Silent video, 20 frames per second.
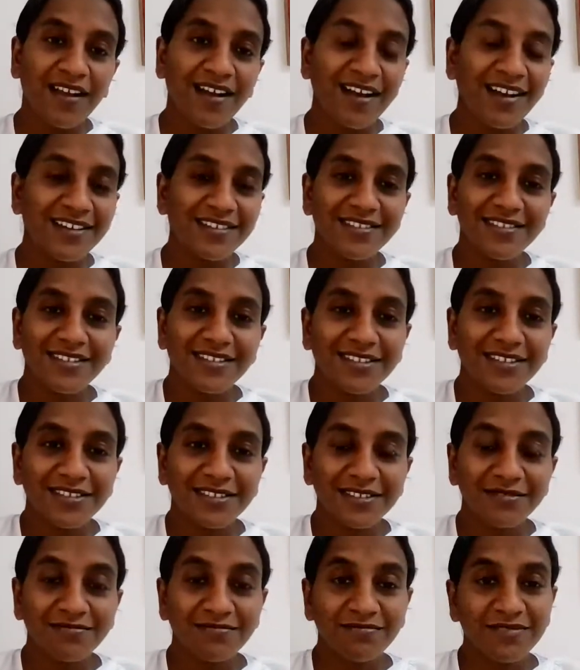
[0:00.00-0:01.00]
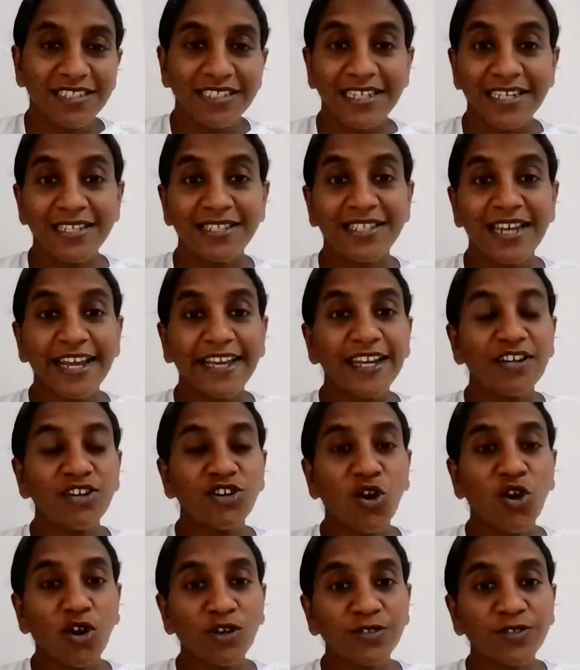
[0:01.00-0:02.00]
and it is
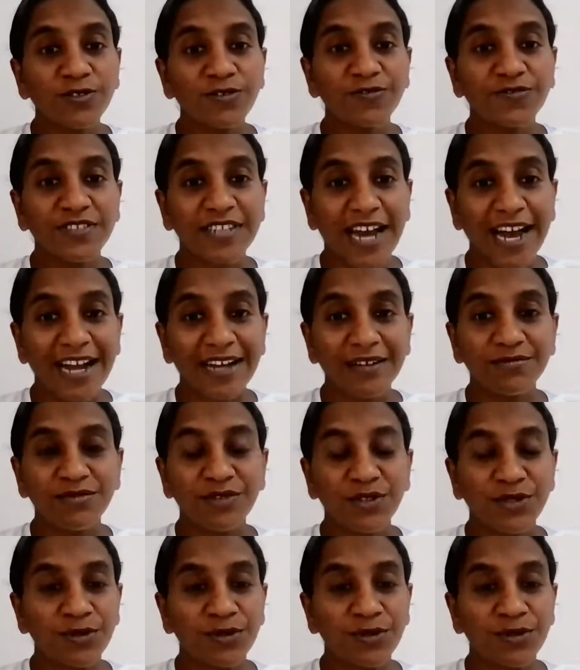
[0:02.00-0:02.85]
taking a lot of time